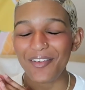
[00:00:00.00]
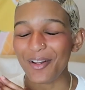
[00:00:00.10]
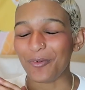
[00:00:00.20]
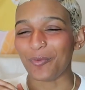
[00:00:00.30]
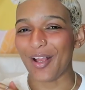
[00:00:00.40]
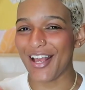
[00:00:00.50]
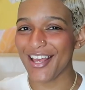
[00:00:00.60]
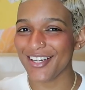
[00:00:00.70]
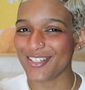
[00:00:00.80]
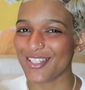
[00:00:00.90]
it in
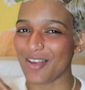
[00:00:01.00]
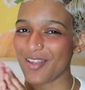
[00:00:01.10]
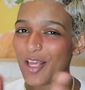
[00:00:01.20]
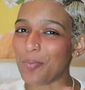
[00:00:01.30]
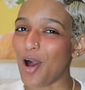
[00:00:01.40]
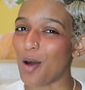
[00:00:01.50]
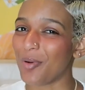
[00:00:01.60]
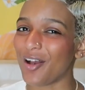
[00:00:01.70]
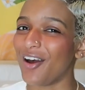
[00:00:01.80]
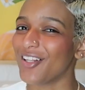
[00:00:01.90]
red and just have that like pop
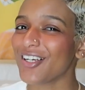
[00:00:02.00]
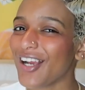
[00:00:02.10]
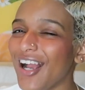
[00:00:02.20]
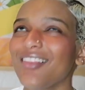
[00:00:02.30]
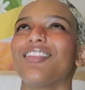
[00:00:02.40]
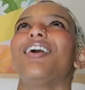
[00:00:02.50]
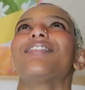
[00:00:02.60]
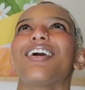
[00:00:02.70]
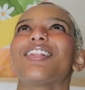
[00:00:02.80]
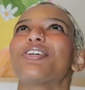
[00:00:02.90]
of color. I
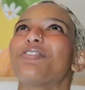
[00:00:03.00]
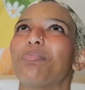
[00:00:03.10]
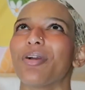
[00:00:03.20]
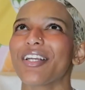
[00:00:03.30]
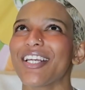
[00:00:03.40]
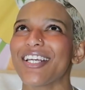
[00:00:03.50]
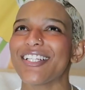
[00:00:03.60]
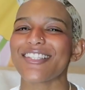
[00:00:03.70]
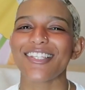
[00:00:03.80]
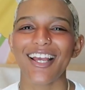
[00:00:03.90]
love colorful
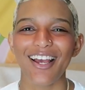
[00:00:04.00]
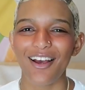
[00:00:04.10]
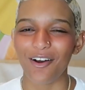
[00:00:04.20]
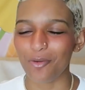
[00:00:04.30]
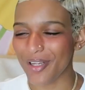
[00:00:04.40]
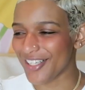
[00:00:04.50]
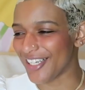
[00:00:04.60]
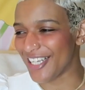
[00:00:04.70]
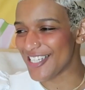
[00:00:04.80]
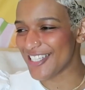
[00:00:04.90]
Birkins. Oh my
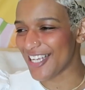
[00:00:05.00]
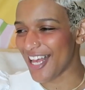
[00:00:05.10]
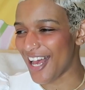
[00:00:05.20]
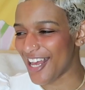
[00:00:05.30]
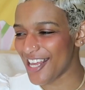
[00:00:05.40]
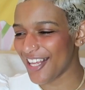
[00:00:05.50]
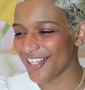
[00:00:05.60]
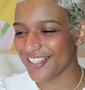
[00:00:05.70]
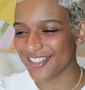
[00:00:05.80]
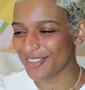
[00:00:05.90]
goodness. Like
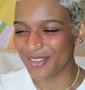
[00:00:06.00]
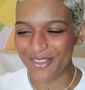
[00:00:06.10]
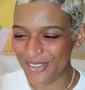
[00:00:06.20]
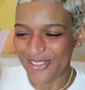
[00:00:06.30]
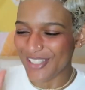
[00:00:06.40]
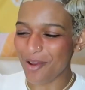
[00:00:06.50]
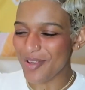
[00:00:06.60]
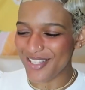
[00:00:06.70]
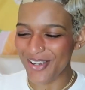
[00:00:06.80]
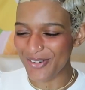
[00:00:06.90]
ooh, that'd be
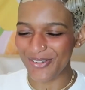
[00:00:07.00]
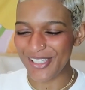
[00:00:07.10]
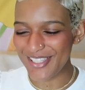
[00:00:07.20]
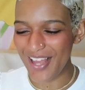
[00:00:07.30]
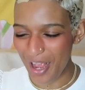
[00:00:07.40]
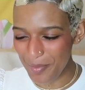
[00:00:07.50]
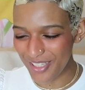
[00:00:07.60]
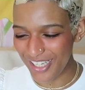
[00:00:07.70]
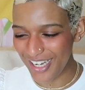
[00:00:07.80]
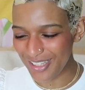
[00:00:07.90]
so cool. And so I've been
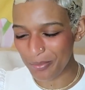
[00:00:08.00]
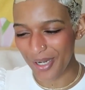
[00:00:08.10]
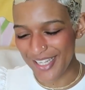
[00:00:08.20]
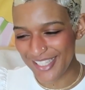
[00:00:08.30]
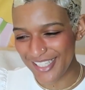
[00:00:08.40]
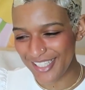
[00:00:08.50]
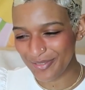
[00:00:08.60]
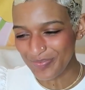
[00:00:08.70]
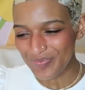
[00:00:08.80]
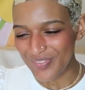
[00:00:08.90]
looking at the
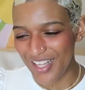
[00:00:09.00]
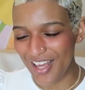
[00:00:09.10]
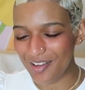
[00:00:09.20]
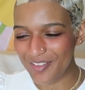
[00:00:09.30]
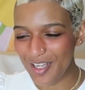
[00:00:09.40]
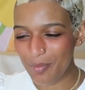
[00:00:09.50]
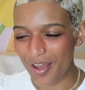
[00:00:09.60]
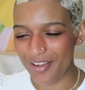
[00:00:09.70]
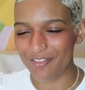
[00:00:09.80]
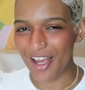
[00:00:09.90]
pricing of them
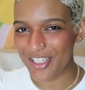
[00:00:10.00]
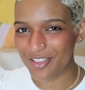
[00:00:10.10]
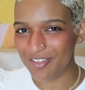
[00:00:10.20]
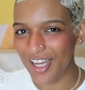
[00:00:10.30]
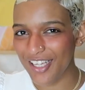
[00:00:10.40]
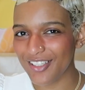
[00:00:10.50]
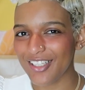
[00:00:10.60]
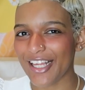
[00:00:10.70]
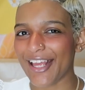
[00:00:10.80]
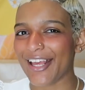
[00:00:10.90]
on Fashion
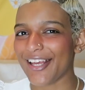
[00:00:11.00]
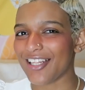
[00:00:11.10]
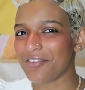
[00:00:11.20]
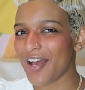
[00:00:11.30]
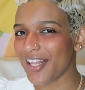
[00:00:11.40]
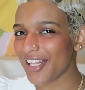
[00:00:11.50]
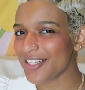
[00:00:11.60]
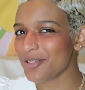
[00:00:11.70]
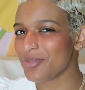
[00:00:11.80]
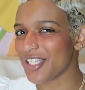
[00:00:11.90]
File, and they've had like
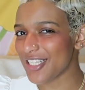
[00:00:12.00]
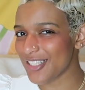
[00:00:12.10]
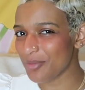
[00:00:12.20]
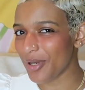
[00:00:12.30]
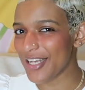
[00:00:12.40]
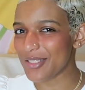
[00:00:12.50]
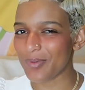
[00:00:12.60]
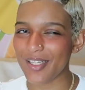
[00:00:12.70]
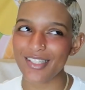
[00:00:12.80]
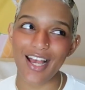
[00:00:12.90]
some decent price
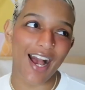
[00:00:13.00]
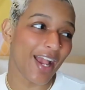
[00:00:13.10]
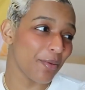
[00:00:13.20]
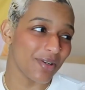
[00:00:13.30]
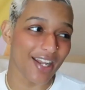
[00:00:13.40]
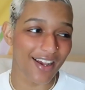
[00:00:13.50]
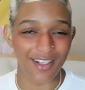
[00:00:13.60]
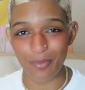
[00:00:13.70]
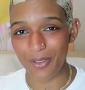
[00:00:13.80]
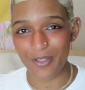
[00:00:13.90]
ones. I am not
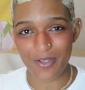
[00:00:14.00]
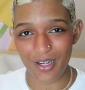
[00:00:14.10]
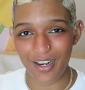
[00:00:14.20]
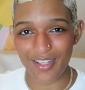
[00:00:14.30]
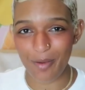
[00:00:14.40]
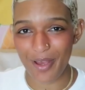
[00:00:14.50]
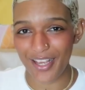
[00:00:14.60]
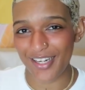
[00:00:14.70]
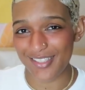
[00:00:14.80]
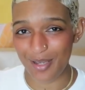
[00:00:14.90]
going to pull the trigger on that bag
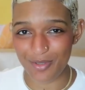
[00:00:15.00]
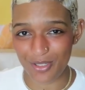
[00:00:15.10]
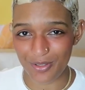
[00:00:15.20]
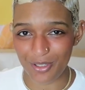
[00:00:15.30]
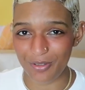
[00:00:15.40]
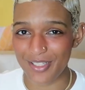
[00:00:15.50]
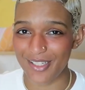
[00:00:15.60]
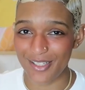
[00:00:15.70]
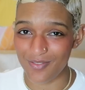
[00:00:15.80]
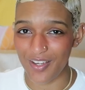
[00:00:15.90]
anytime soon though, because
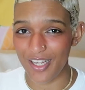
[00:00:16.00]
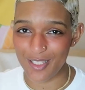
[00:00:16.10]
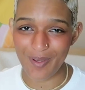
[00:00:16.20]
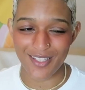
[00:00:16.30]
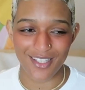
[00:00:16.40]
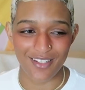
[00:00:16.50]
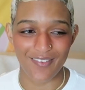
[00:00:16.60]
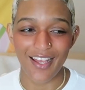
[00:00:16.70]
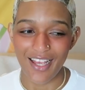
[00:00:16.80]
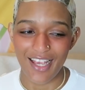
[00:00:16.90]
it is very expensive,
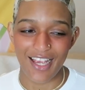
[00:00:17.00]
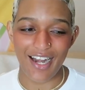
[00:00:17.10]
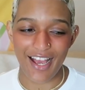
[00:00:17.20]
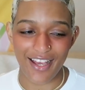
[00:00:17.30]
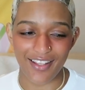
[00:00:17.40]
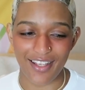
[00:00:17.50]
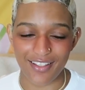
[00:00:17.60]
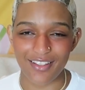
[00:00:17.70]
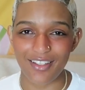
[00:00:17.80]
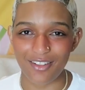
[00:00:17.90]
and I like
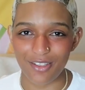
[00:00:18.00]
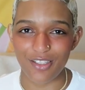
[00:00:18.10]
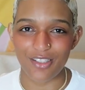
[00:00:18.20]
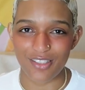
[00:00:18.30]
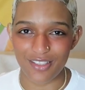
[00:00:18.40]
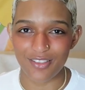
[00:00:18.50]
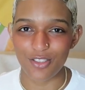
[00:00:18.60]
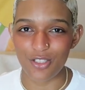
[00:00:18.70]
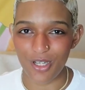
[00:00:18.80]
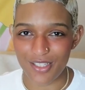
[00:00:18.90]
literally just
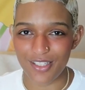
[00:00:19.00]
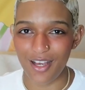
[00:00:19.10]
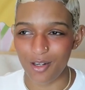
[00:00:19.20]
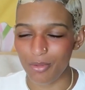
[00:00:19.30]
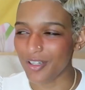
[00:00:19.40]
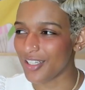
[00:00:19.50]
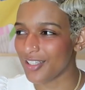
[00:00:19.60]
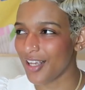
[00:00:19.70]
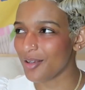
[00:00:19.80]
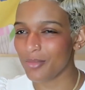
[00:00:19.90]
got a Birkin
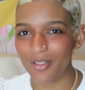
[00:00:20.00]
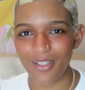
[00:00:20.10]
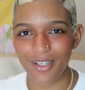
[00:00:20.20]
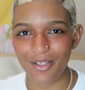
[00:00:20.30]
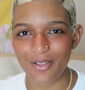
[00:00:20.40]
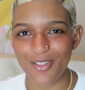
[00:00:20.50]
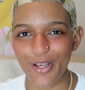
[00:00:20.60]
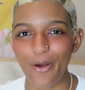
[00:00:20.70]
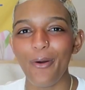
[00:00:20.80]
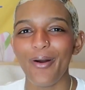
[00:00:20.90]
like a month ago,
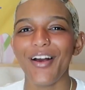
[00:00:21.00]
so